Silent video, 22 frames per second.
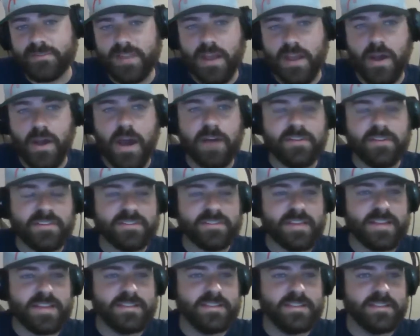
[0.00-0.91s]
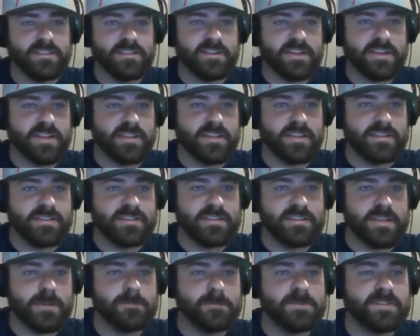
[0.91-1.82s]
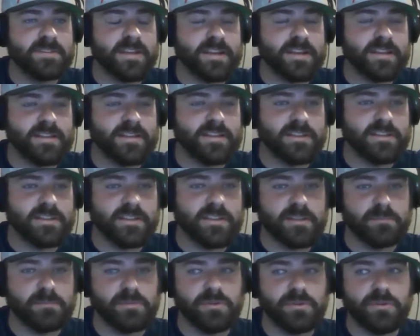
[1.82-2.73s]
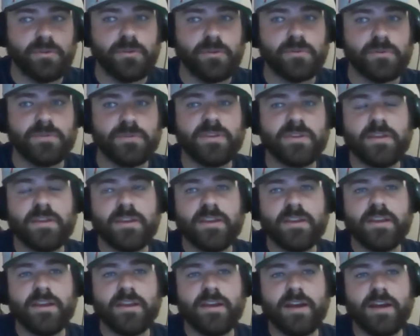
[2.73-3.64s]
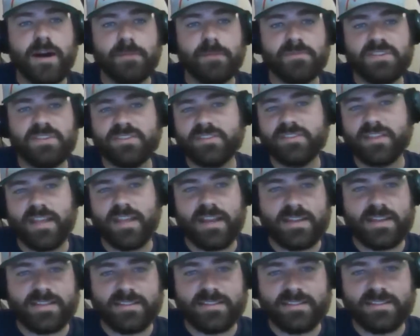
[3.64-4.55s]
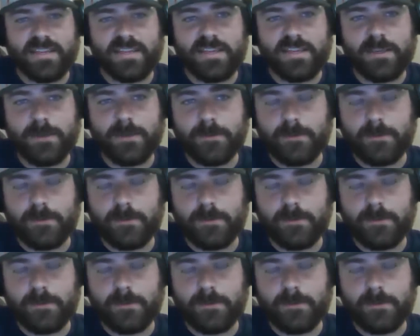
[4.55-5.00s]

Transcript: Now, obviously, I did look at the tips and I did look at the blues just to kind of see.